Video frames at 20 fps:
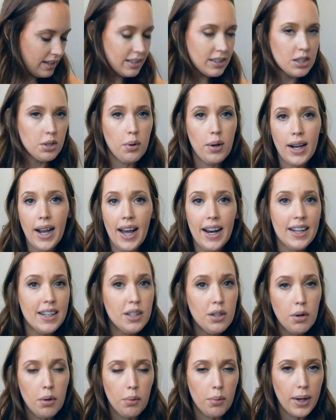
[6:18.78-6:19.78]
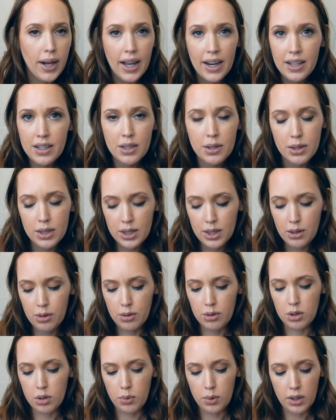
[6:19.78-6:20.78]
So we gotta do it. We gotta do it
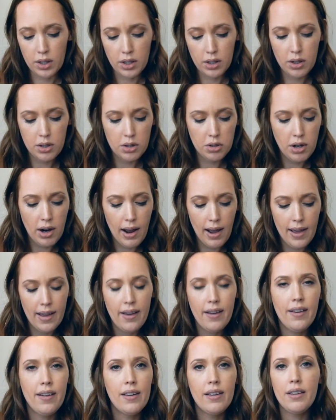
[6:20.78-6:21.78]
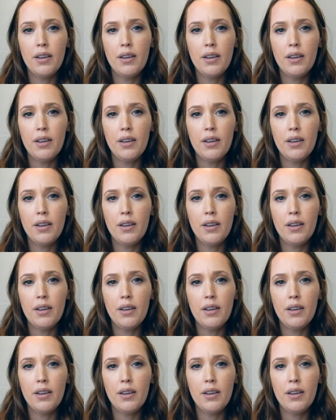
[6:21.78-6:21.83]
soon. So we're gonna go try.